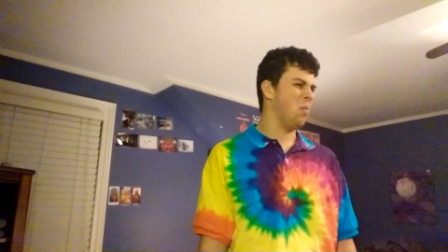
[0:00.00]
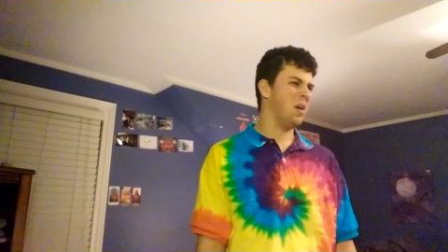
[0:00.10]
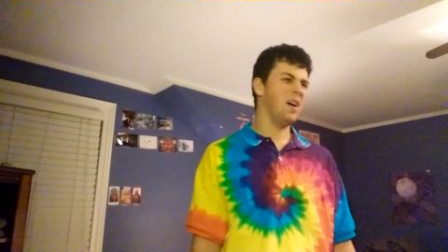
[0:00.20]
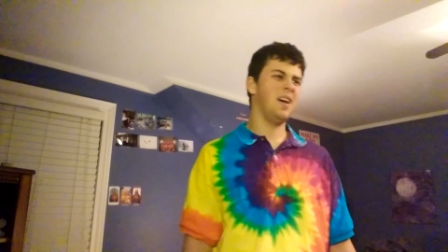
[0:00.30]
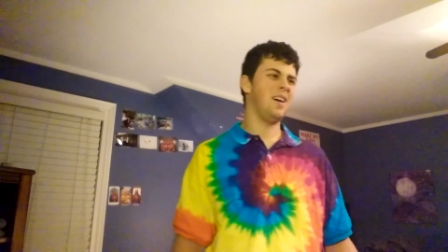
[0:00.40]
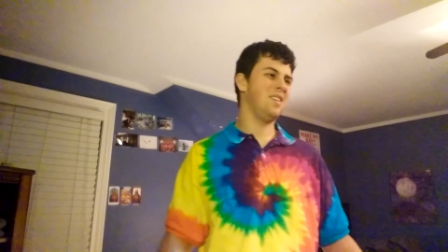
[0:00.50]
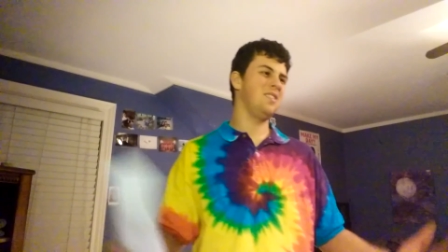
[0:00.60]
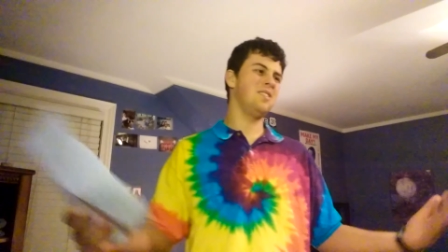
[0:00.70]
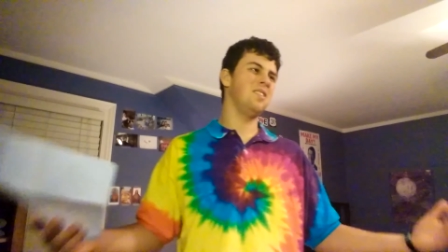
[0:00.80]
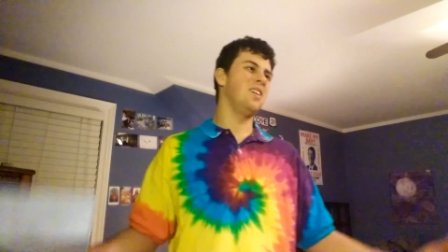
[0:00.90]
I,
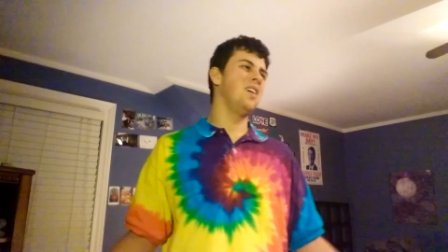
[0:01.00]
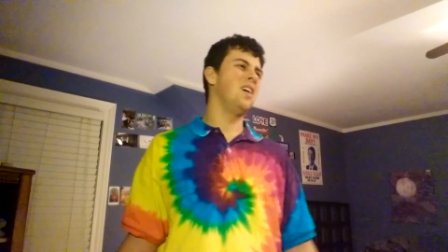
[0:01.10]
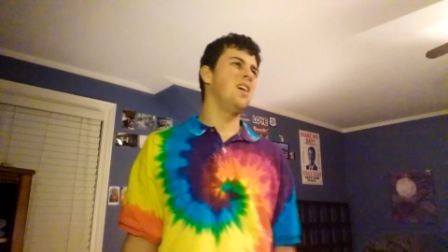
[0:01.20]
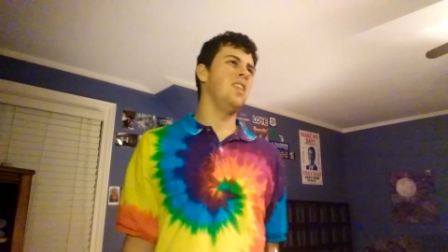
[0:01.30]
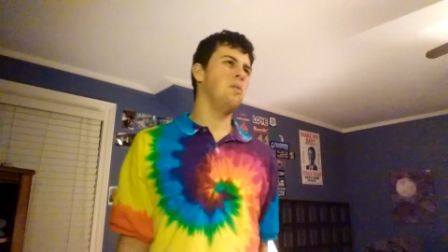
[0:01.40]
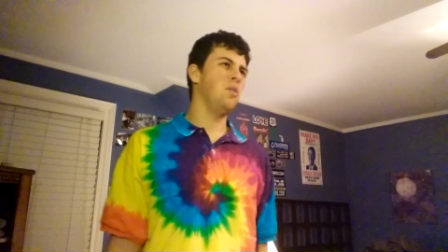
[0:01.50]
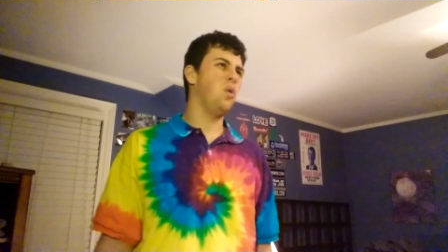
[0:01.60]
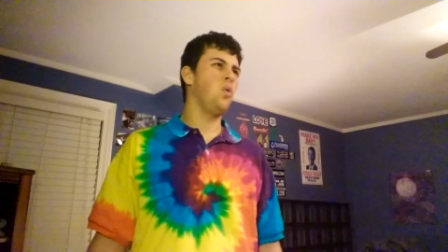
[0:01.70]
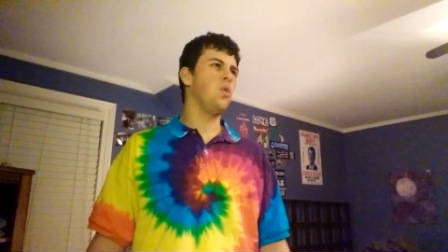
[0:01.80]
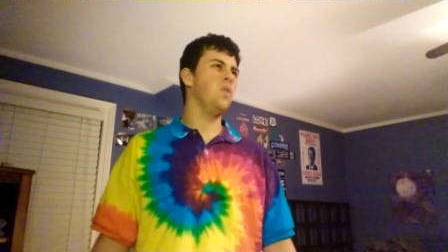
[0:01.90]
just, there were
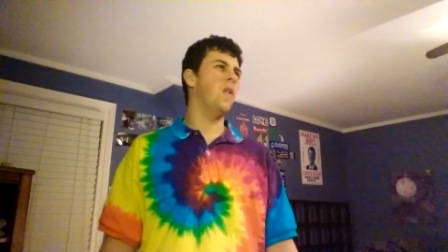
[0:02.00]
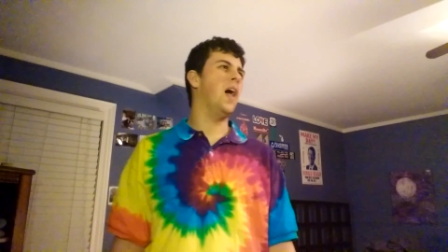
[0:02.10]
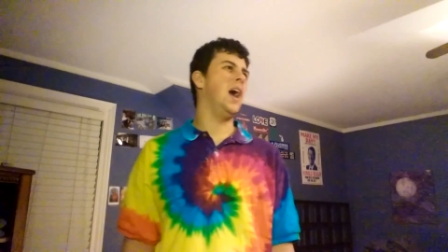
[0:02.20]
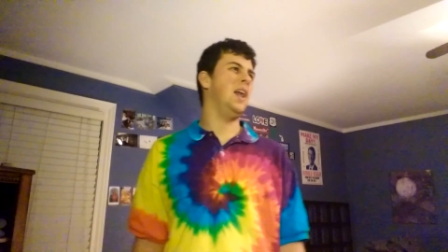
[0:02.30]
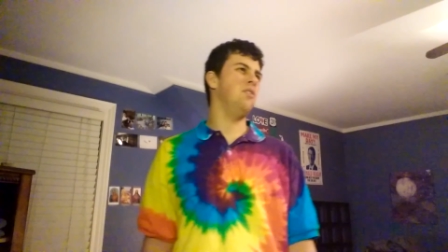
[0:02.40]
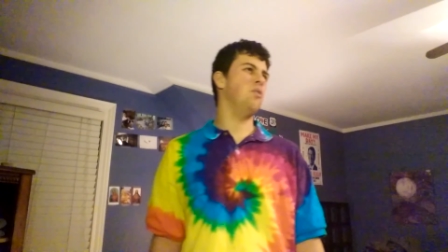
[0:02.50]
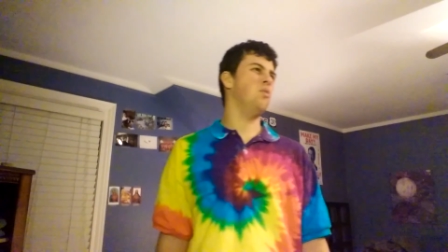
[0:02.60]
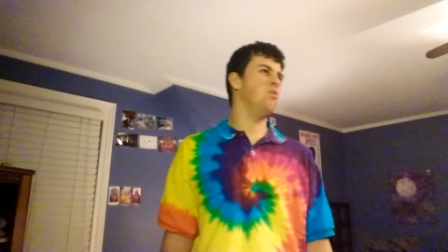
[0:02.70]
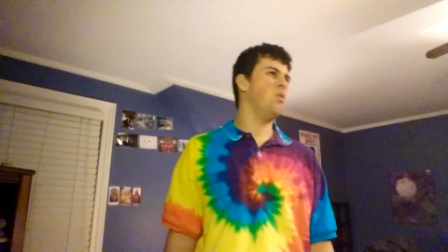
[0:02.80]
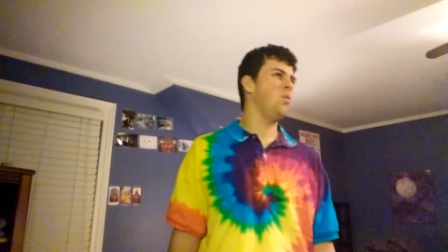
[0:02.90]
no good lines. There
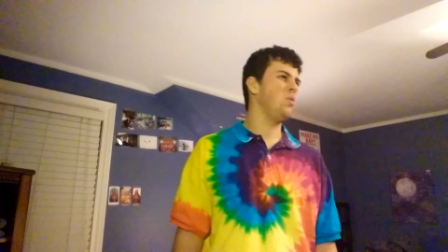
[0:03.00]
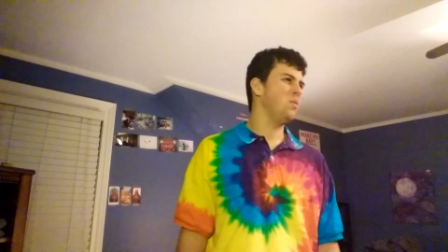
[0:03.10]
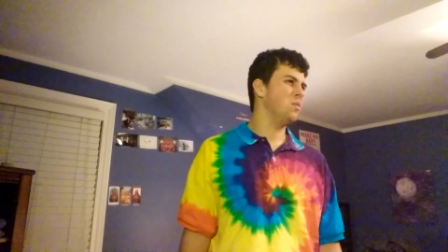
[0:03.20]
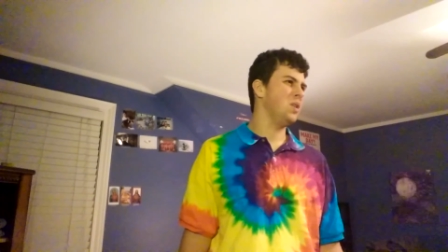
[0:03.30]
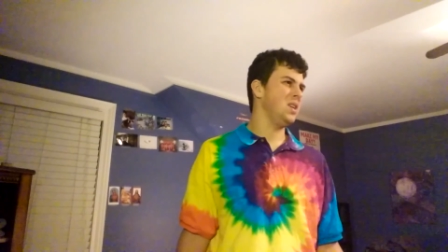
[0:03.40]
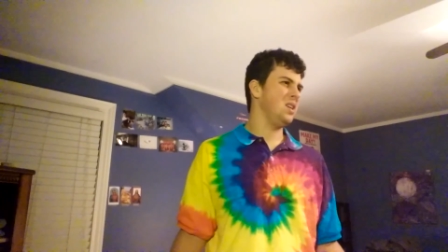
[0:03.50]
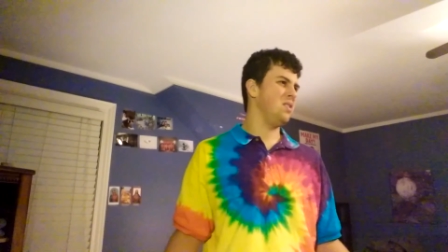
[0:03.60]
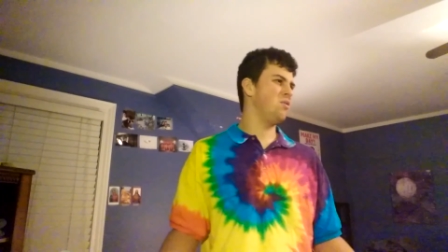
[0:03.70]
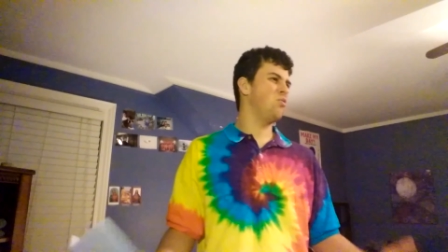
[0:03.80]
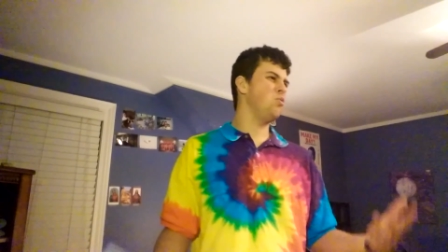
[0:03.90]
was no really
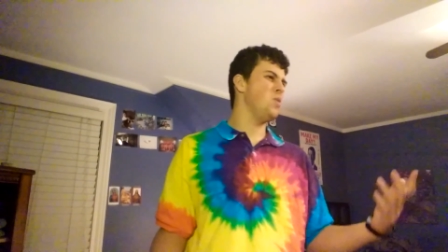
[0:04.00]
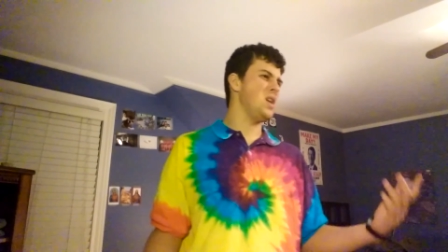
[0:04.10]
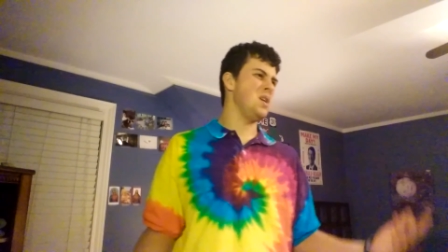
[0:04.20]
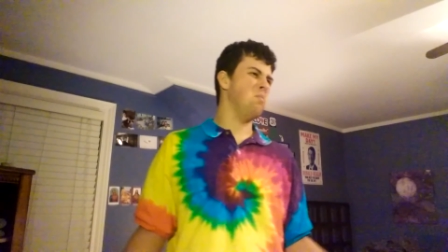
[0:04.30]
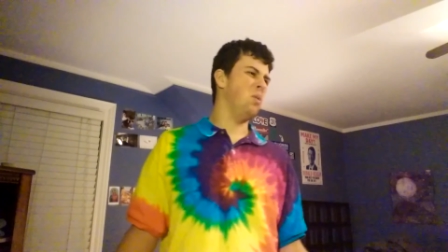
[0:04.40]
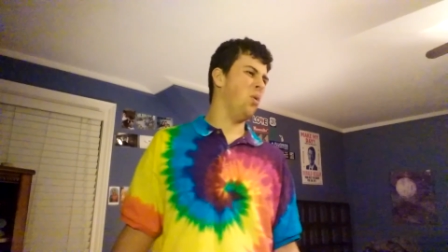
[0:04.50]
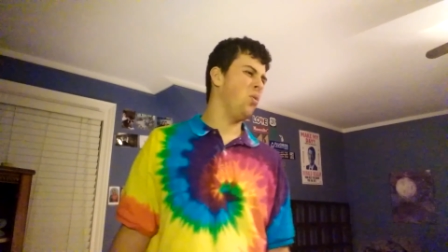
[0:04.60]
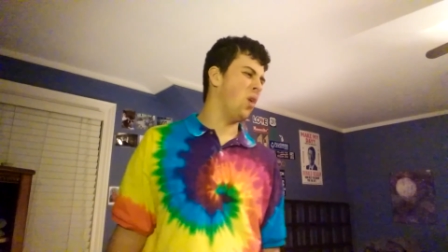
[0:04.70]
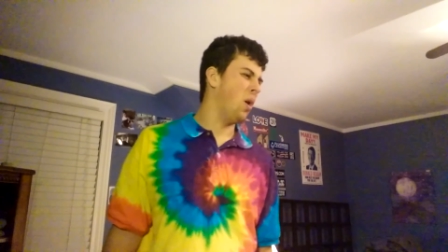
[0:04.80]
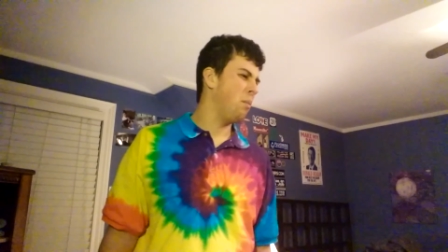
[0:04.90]
true heat
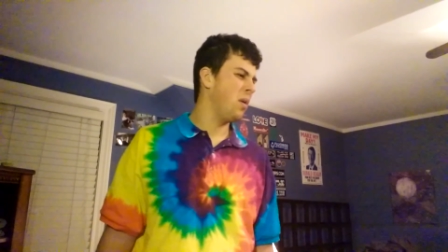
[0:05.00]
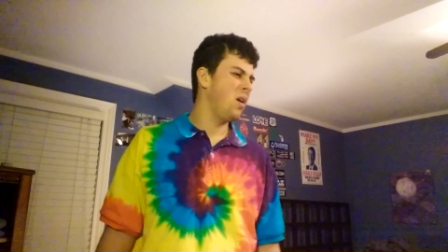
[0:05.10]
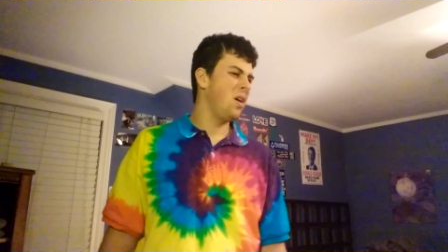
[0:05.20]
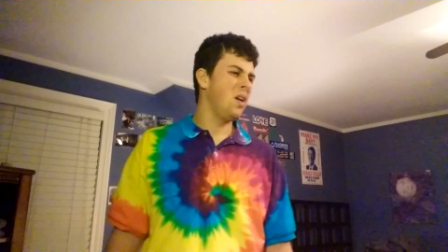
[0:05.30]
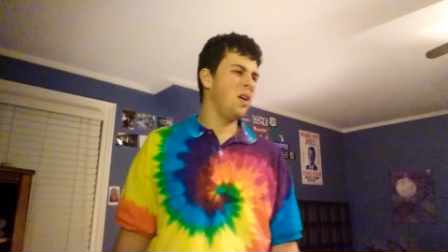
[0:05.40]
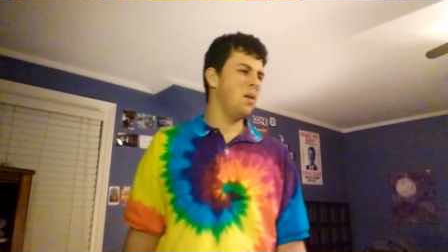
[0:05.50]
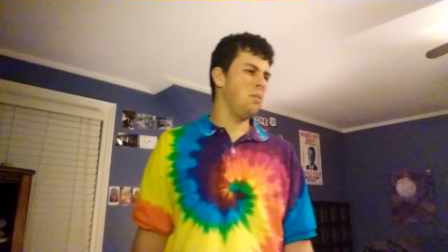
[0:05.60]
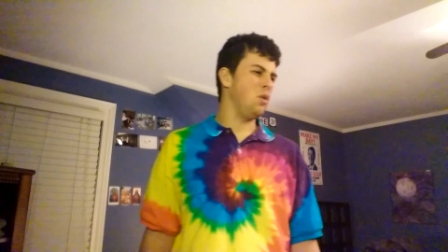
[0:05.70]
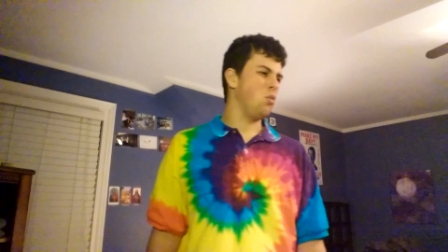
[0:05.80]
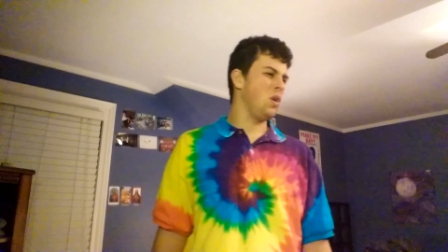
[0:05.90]
built up
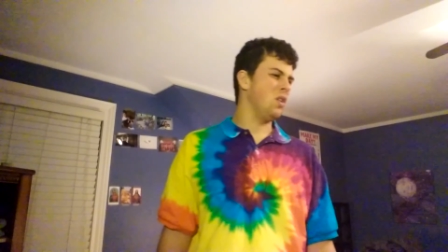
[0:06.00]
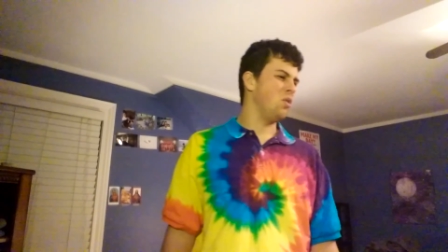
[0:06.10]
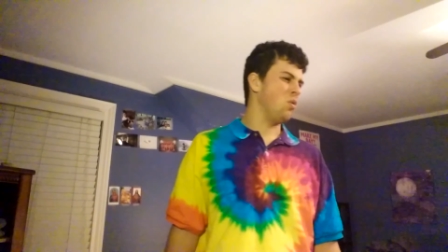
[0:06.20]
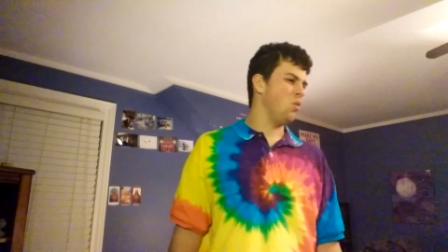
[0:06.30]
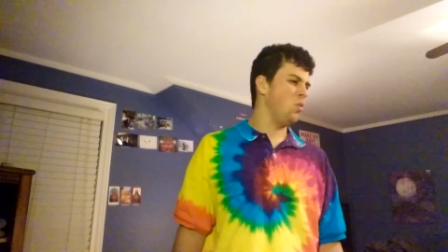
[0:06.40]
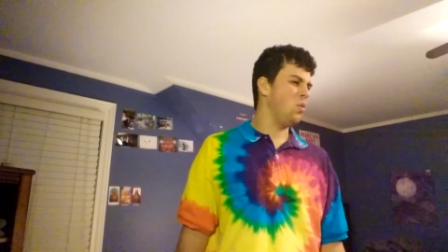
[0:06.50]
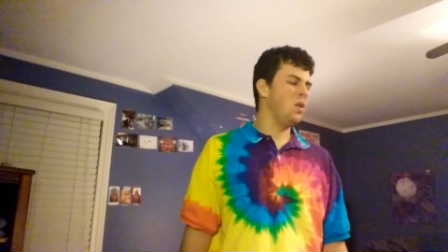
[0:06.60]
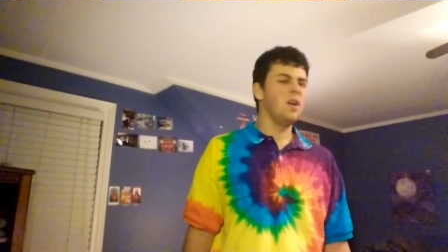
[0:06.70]
between the two.